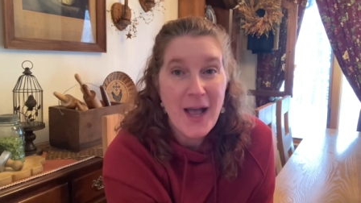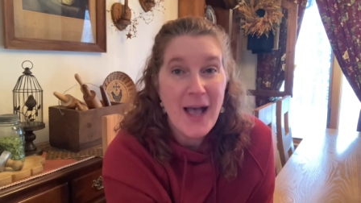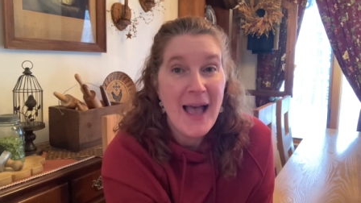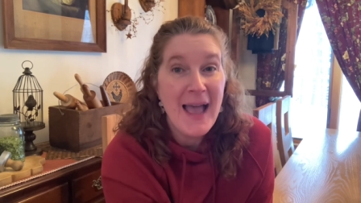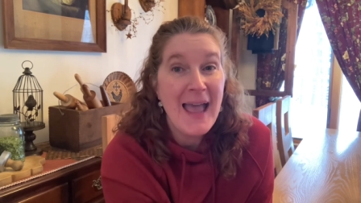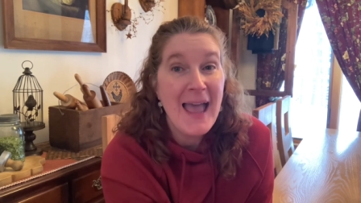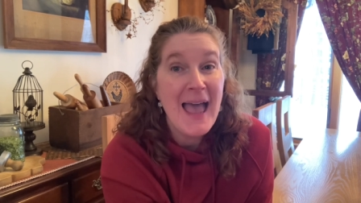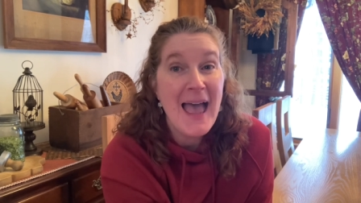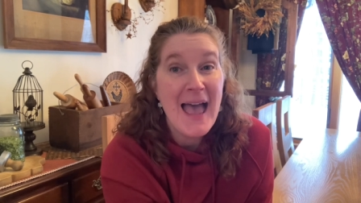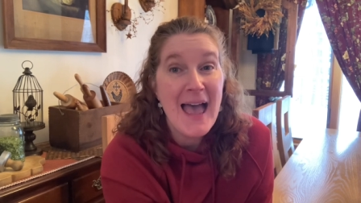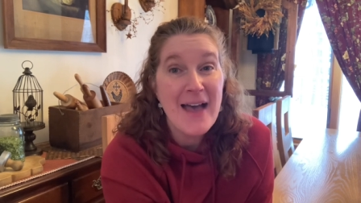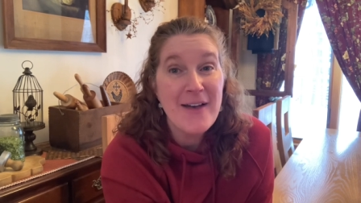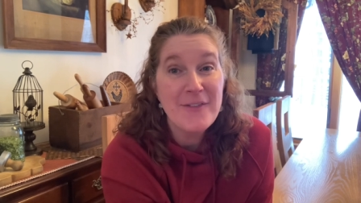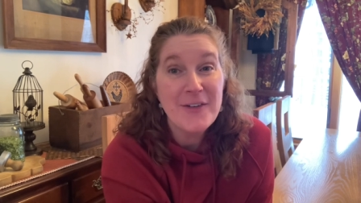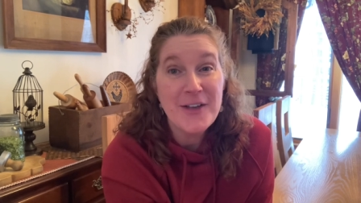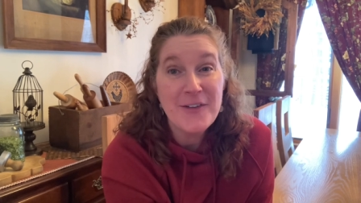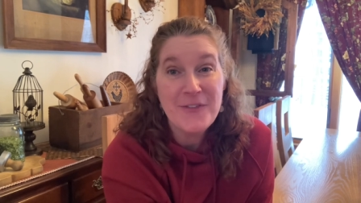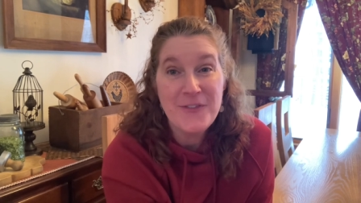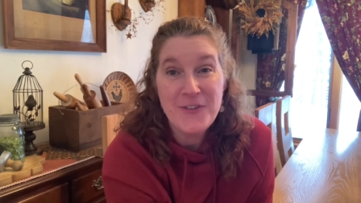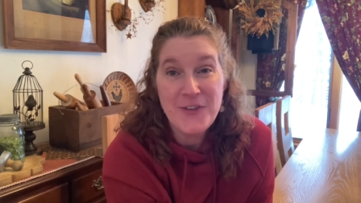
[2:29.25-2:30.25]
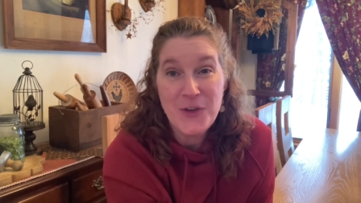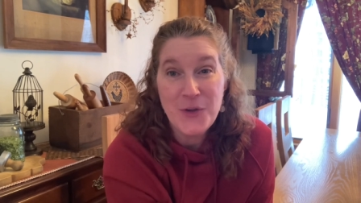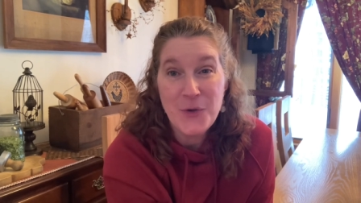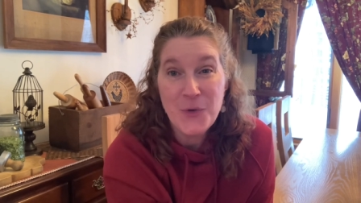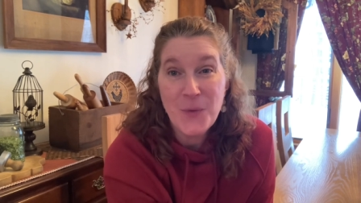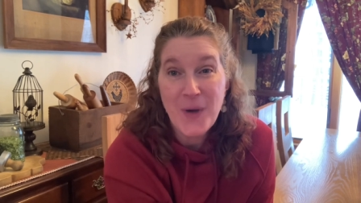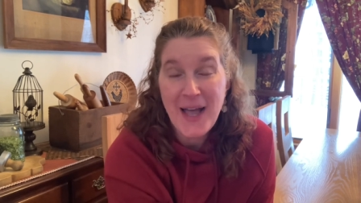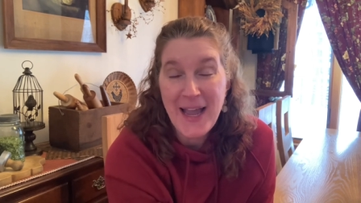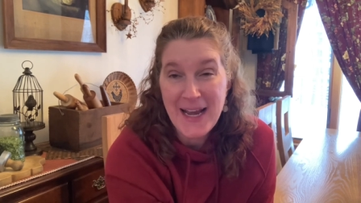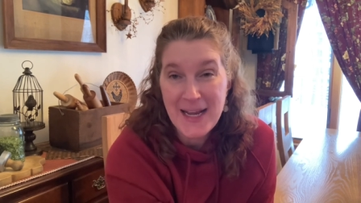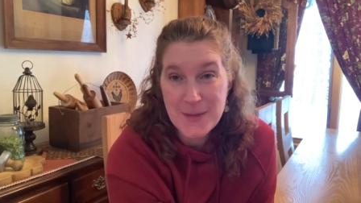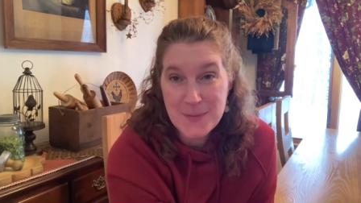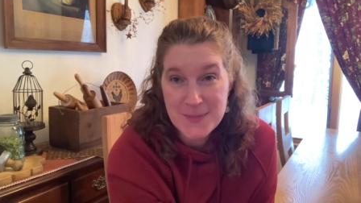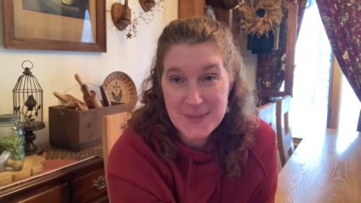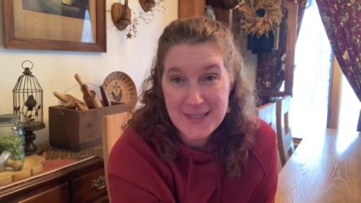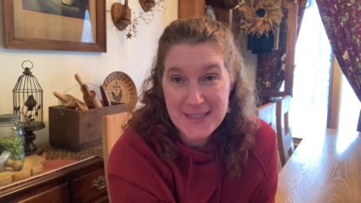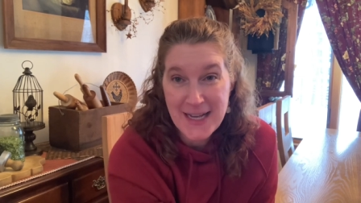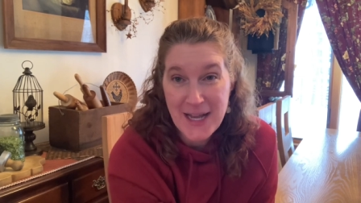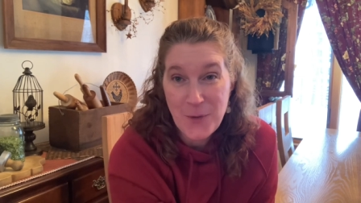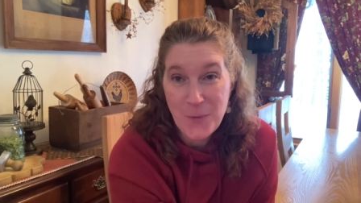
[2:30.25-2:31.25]
I have a few
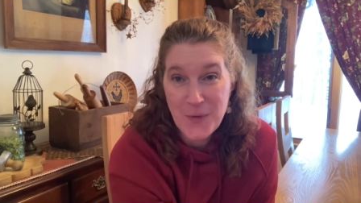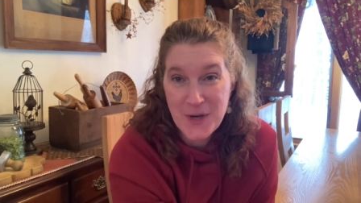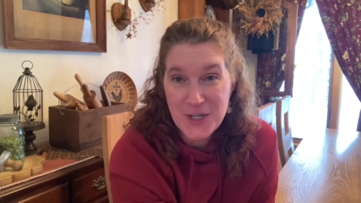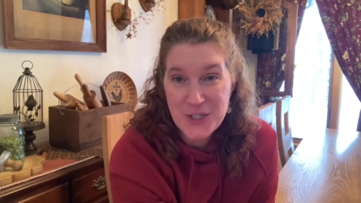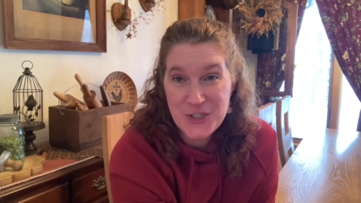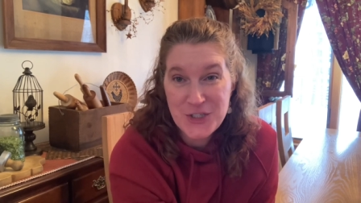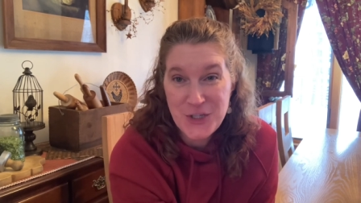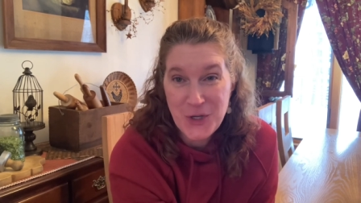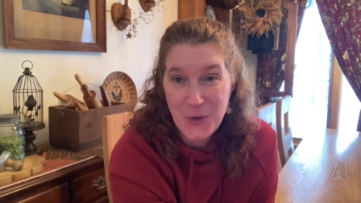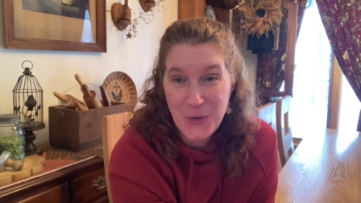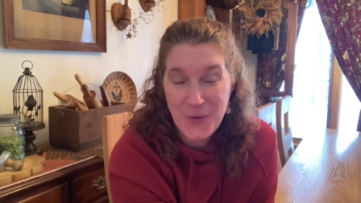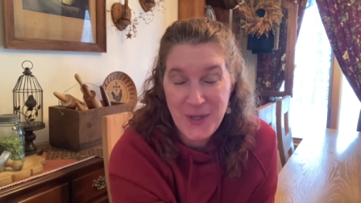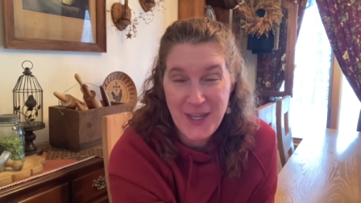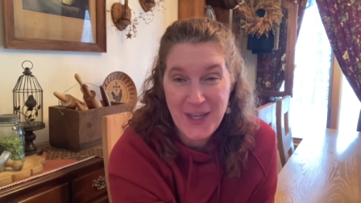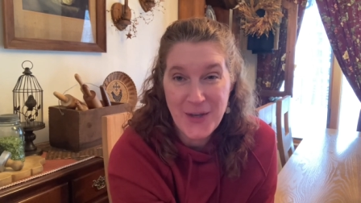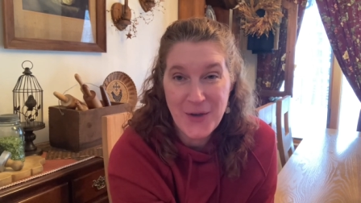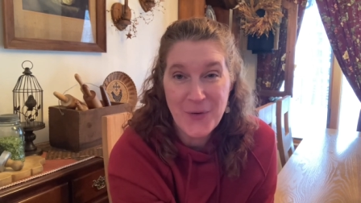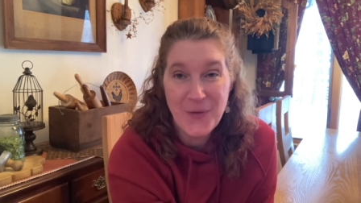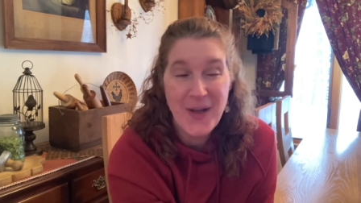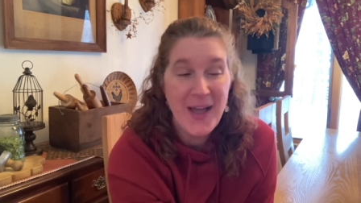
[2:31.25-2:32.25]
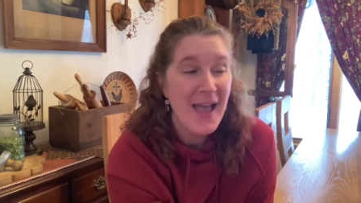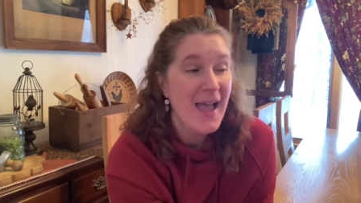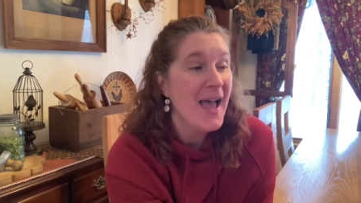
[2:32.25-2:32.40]
items that I wanna show you.